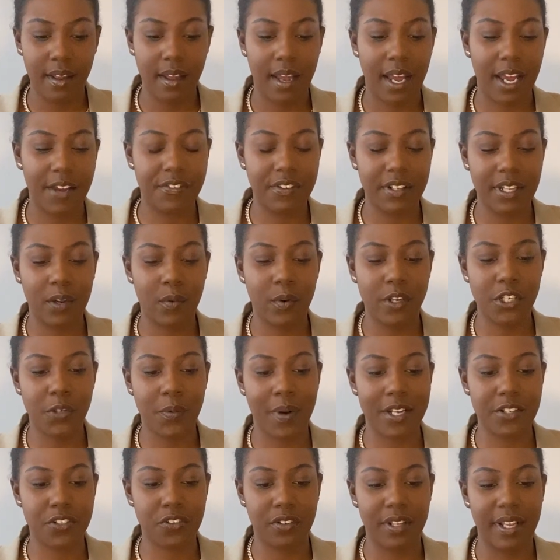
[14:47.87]
I feel like when you
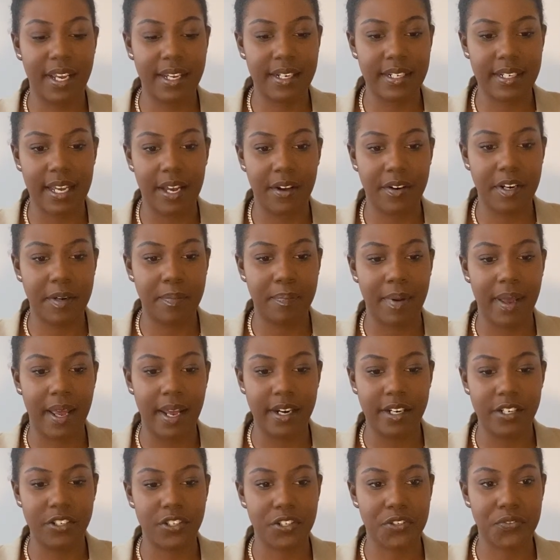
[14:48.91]
guys are laying down in bed
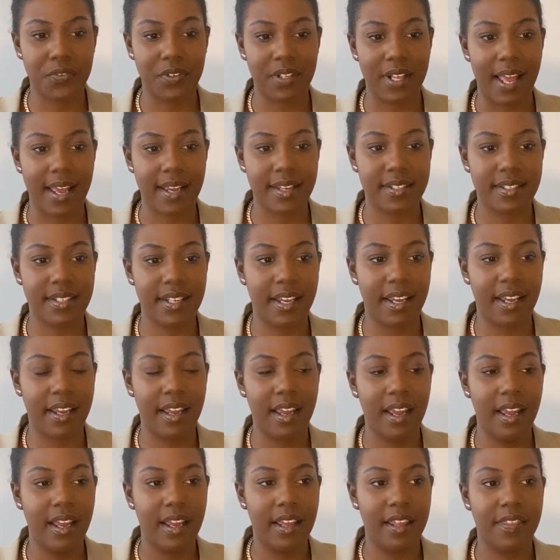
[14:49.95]
and just relaxing,
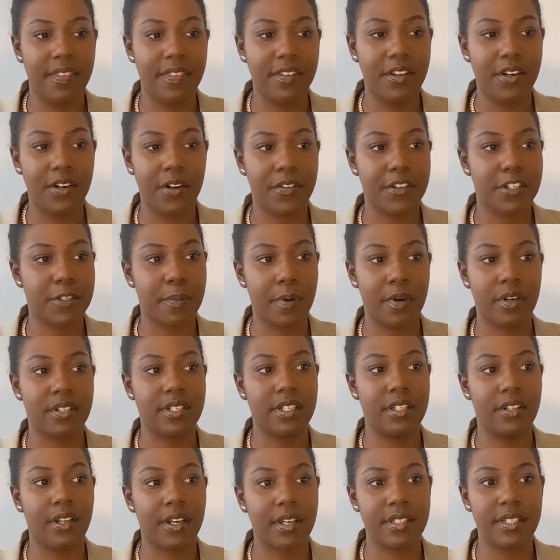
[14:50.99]
you know, this
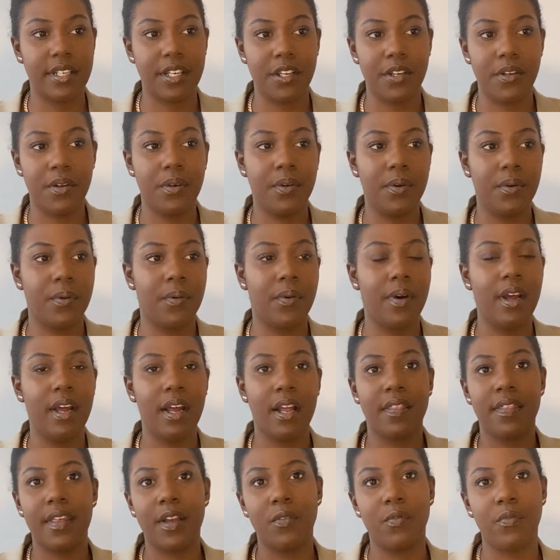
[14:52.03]
person looks at you,
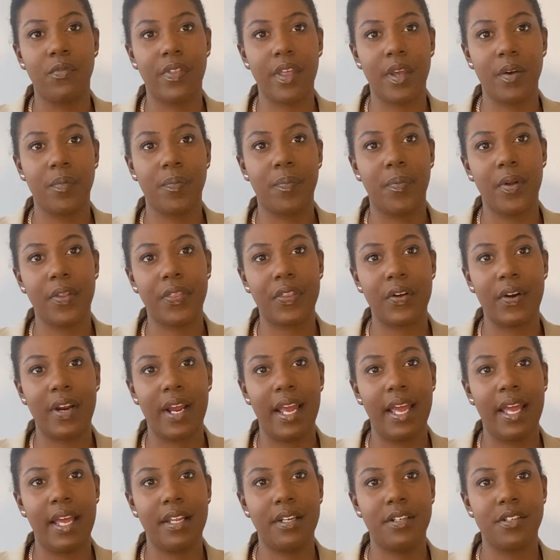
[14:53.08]
they put their
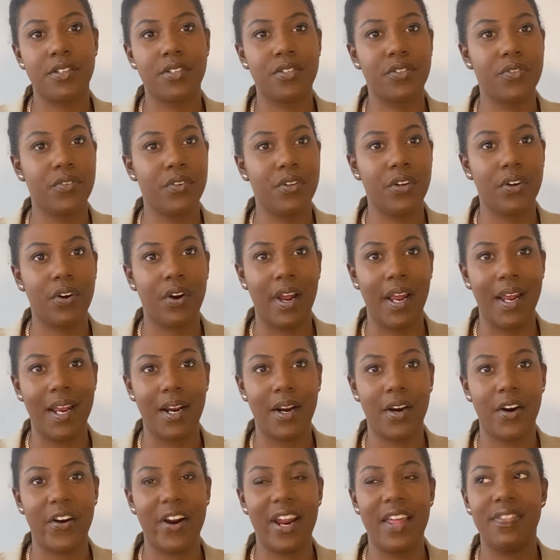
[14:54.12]
hands through your
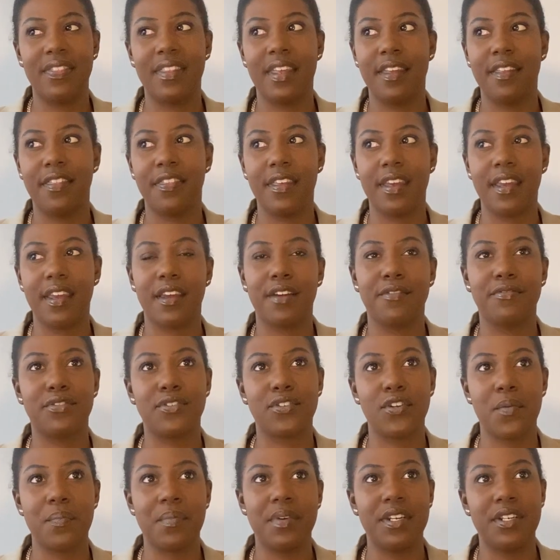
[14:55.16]
hair, and they think of
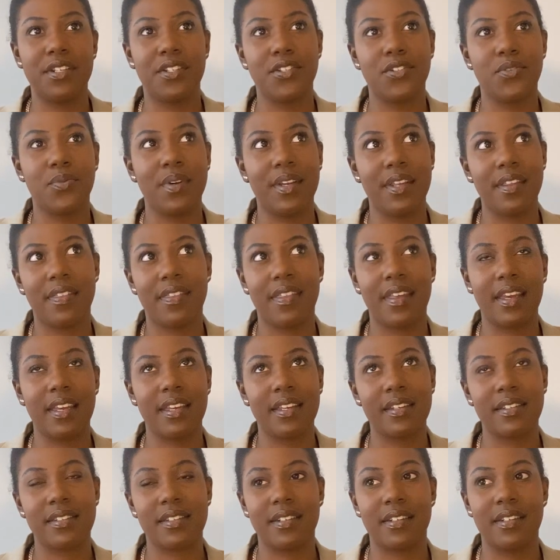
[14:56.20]
so many sweet
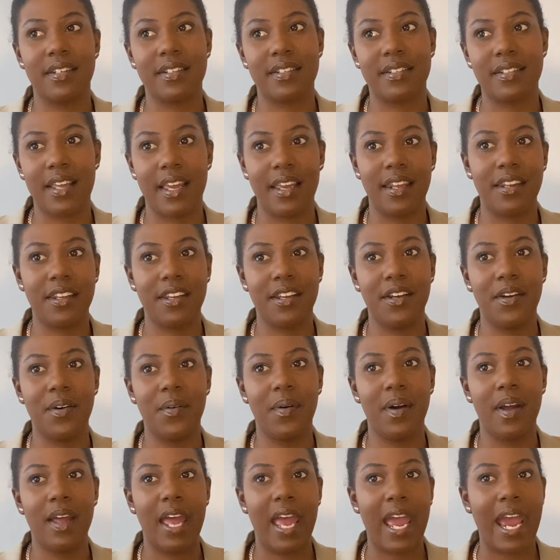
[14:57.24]
things to say to you,
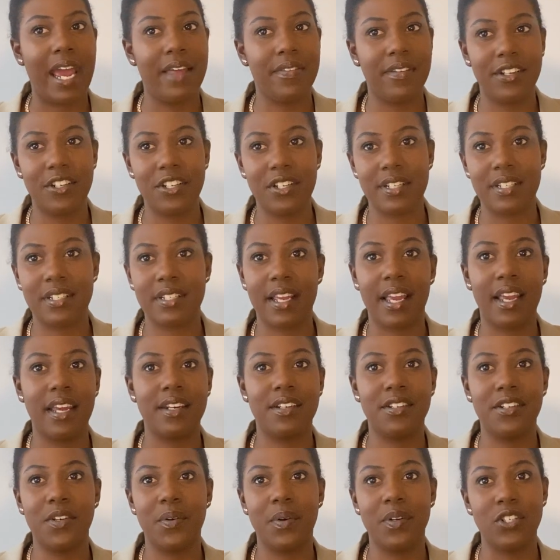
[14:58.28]
and they just say it
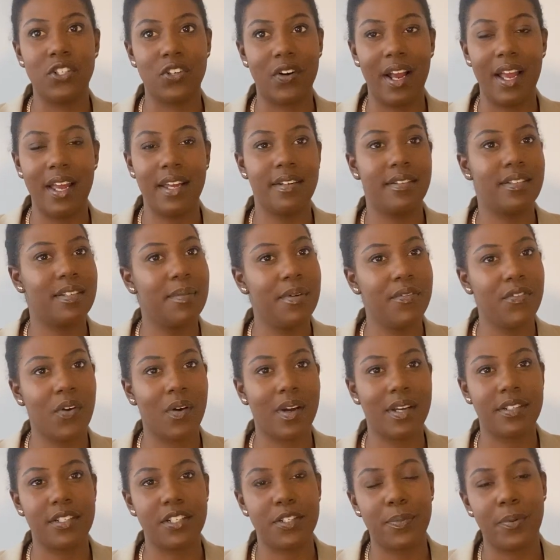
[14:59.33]
to you in your head. Some of you
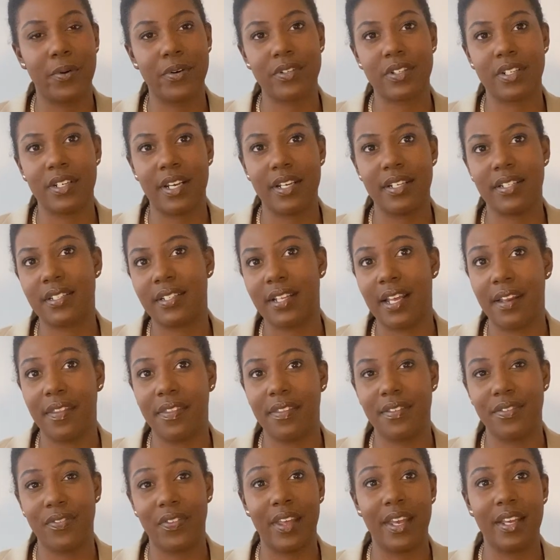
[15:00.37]
guys, this person has said
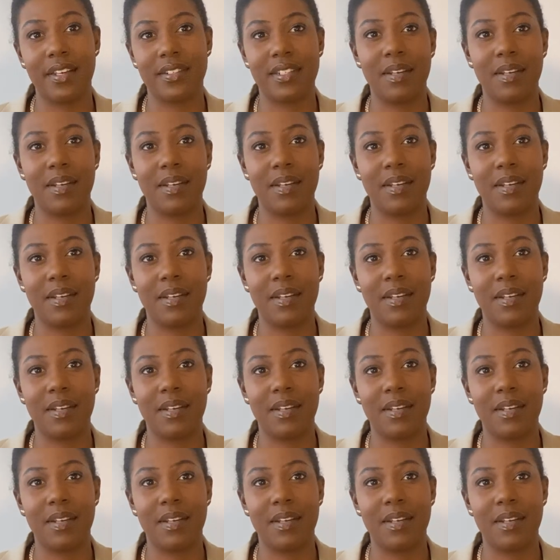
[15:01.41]
things.